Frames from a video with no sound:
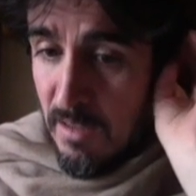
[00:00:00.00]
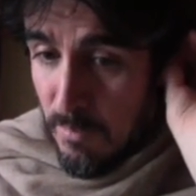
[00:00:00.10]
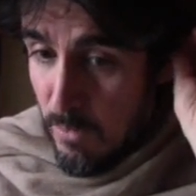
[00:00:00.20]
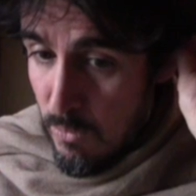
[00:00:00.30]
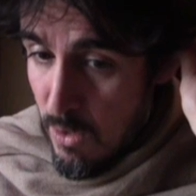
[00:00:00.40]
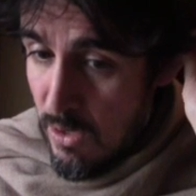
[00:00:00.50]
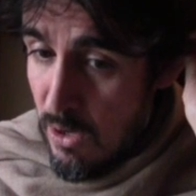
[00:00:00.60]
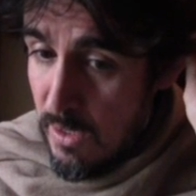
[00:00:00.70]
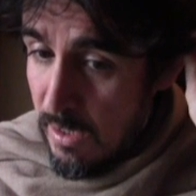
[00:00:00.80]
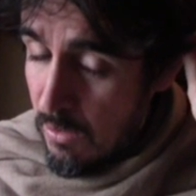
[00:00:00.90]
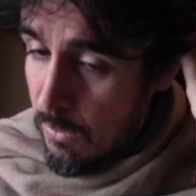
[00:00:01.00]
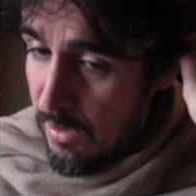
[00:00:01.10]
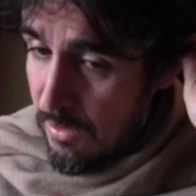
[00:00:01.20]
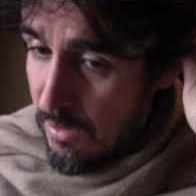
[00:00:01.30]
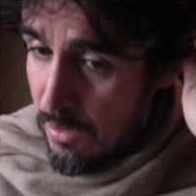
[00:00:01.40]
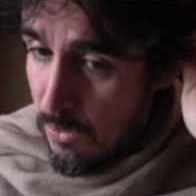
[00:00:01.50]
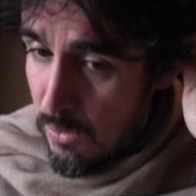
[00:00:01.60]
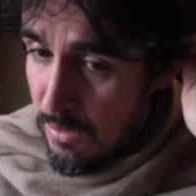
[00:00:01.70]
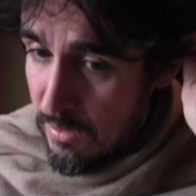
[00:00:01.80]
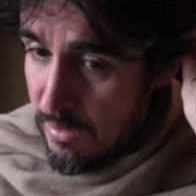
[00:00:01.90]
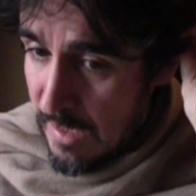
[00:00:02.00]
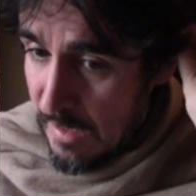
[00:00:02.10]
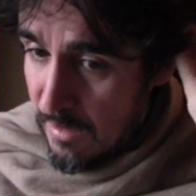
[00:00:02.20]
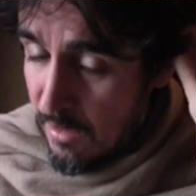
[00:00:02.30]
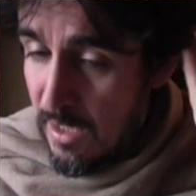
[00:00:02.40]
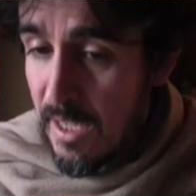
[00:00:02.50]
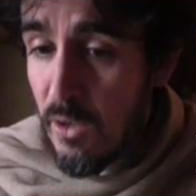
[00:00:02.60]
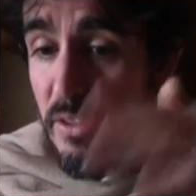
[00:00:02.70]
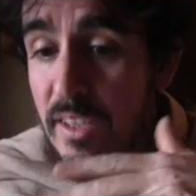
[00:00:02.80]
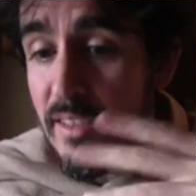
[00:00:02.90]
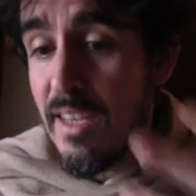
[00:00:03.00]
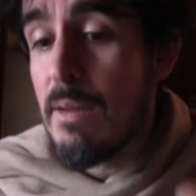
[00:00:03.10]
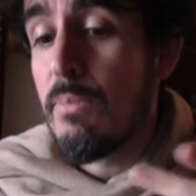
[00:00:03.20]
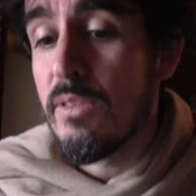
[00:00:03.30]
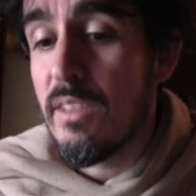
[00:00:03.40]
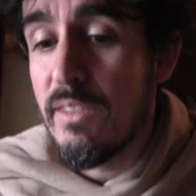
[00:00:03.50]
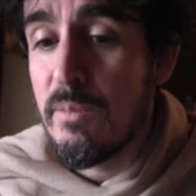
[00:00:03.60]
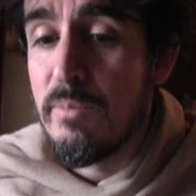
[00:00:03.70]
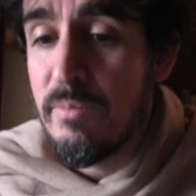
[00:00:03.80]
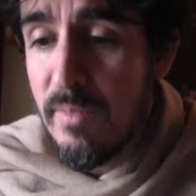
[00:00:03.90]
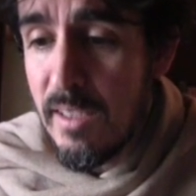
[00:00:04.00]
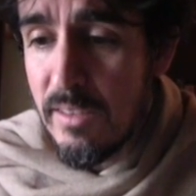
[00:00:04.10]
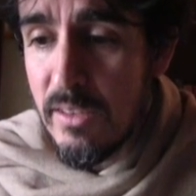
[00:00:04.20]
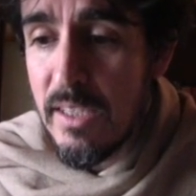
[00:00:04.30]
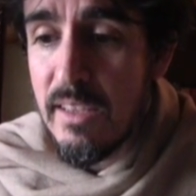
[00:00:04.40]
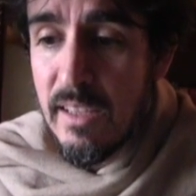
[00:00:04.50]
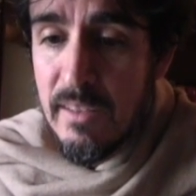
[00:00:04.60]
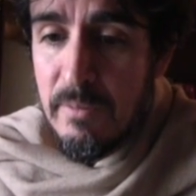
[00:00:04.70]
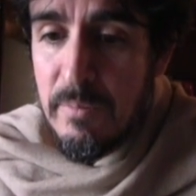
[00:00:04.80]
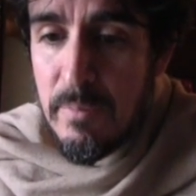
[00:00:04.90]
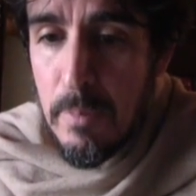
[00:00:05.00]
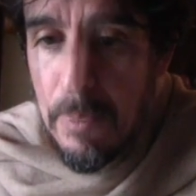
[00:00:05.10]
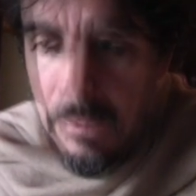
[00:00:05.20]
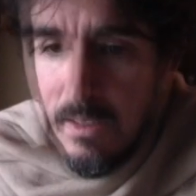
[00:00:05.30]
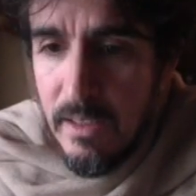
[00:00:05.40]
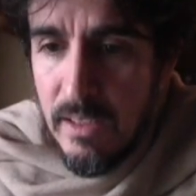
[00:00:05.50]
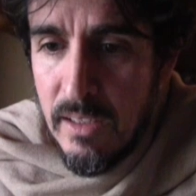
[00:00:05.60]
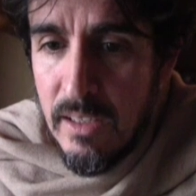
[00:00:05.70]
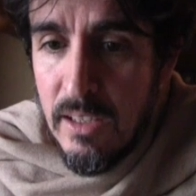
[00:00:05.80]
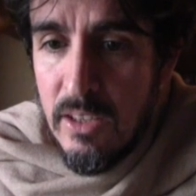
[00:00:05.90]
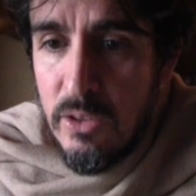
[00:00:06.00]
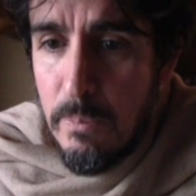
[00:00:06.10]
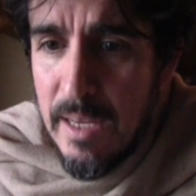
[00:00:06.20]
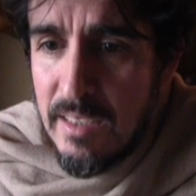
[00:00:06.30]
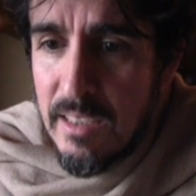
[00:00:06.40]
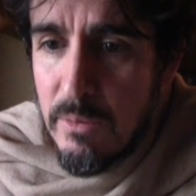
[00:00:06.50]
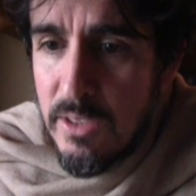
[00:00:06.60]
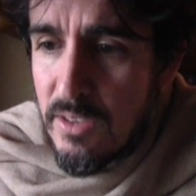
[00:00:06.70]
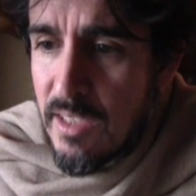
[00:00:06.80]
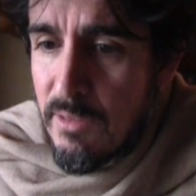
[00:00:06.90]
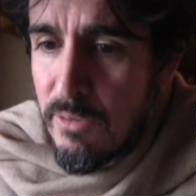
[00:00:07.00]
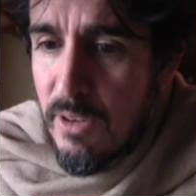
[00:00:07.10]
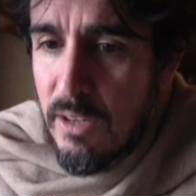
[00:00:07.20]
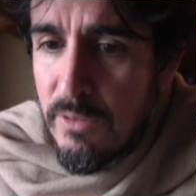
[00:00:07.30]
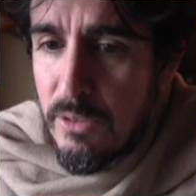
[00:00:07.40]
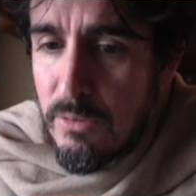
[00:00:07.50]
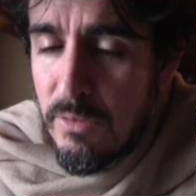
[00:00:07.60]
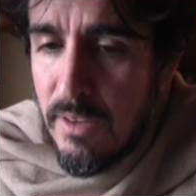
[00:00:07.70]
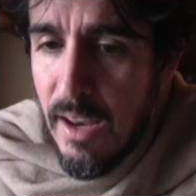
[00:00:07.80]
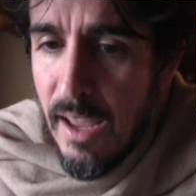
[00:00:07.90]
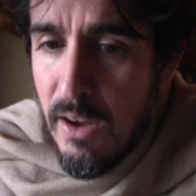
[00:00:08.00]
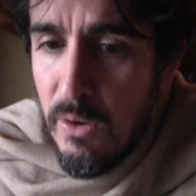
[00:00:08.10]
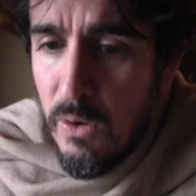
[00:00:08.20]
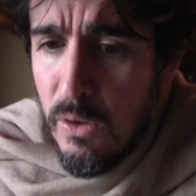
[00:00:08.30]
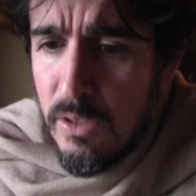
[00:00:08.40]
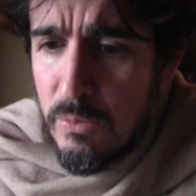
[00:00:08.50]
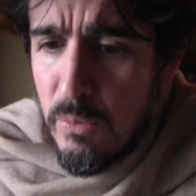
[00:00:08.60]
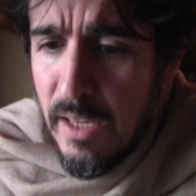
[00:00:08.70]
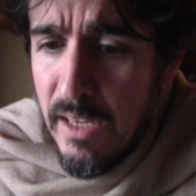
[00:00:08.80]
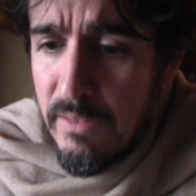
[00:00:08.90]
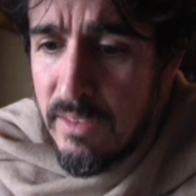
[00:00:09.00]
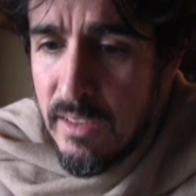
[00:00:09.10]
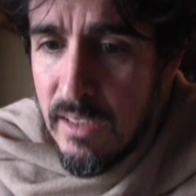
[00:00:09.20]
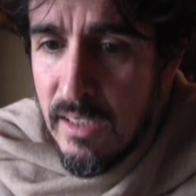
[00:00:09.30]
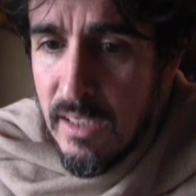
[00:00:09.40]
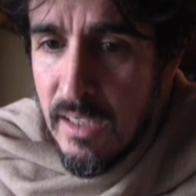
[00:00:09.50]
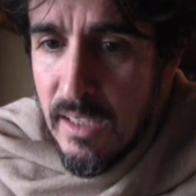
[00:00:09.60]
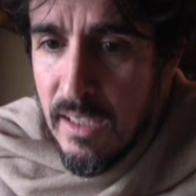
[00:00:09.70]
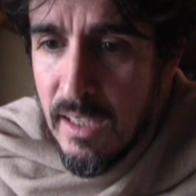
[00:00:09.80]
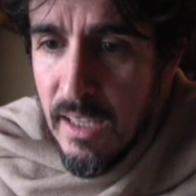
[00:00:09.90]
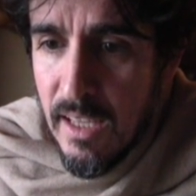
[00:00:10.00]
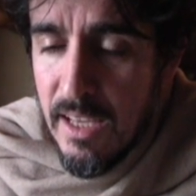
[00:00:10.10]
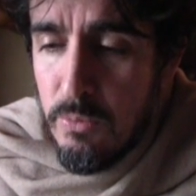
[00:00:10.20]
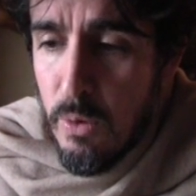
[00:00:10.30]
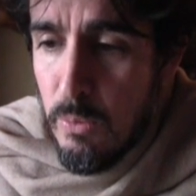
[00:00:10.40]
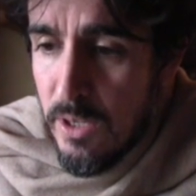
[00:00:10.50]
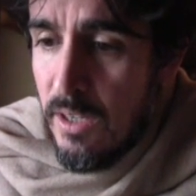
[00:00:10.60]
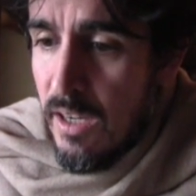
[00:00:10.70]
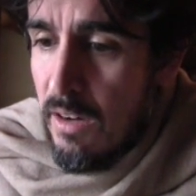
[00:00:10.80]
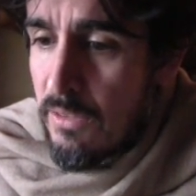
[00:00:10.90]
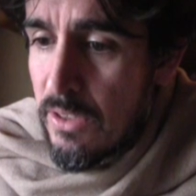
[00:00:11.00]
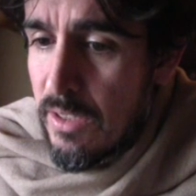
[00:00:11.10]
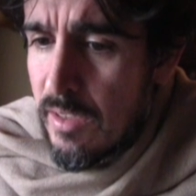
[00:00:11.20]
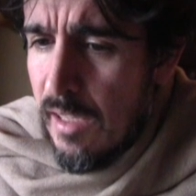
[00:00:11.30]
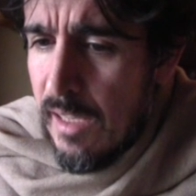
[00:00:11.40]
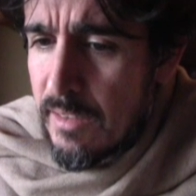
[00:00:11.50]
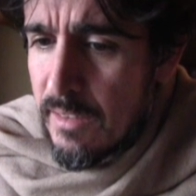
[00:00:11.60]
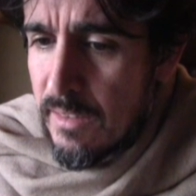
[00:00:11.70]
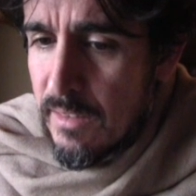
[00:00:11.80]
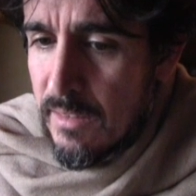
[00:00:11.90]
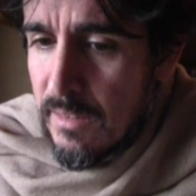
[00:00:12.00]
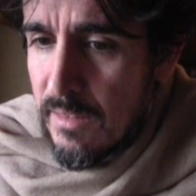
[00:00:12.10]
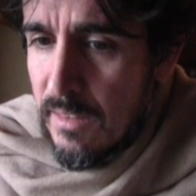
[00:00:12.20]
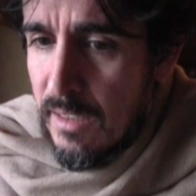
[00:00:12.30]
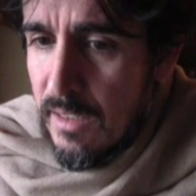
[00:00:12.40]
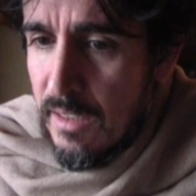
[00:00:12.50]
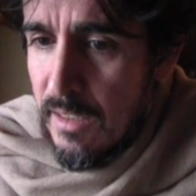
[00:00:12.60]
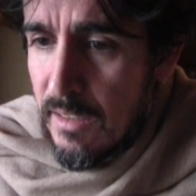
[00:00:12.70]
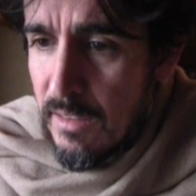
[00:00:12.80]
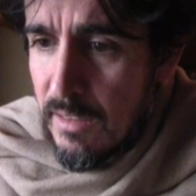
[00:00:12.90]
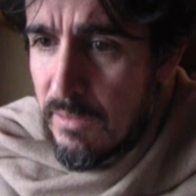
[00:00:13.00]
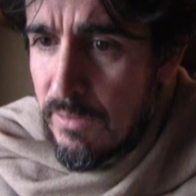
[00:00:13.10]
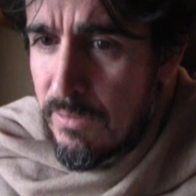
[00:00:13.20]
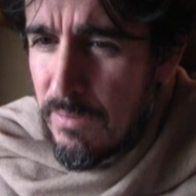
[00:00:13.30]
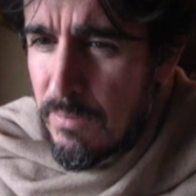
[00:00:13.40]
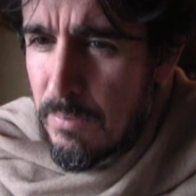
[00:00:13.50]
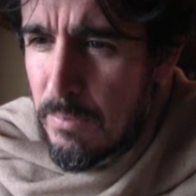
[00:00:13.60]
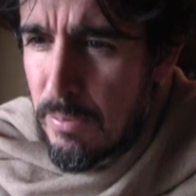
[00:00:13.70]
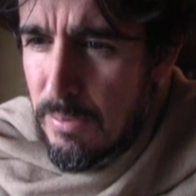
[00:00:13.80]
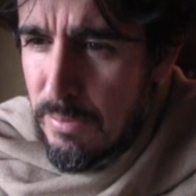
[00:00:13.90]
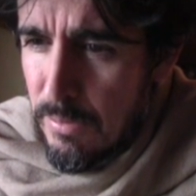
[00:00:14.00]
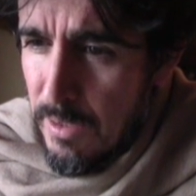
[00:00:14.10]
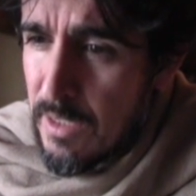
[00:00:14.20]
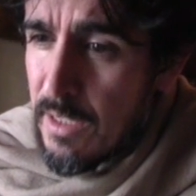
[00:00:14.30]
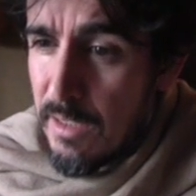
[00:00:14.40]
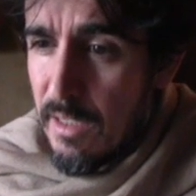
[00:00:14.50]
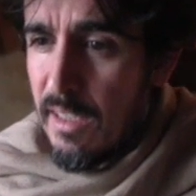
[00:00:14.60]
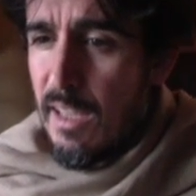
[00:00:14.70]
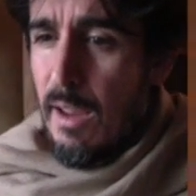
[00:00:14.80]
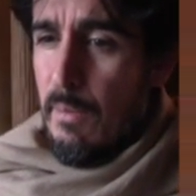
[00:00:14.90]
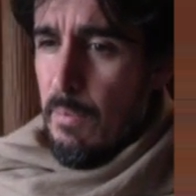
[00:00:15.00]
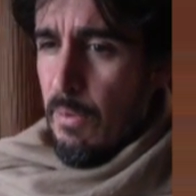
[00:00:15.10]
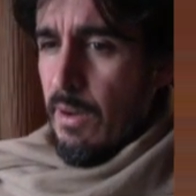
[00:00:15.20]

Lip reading: But we won't go into the Western and Northern Seas looking at all the examples of them. That's the only thing. So basically what you see in front of you now, all these waves, is what we're going to cover in this class in pretty elaborate